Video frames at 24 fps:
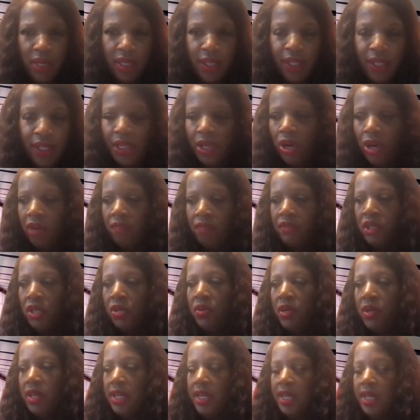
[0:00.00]
You know, if
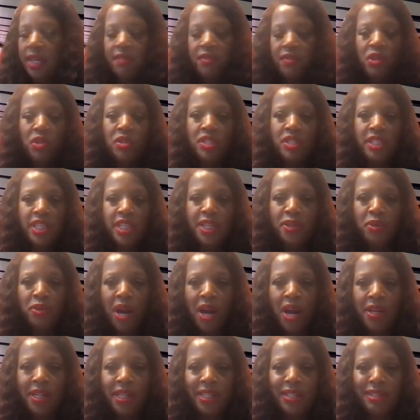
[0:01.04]
you're sitting
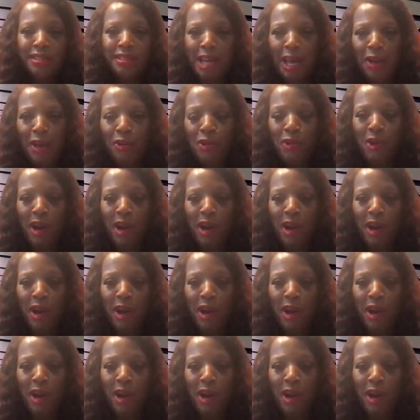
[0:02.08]
around at a table,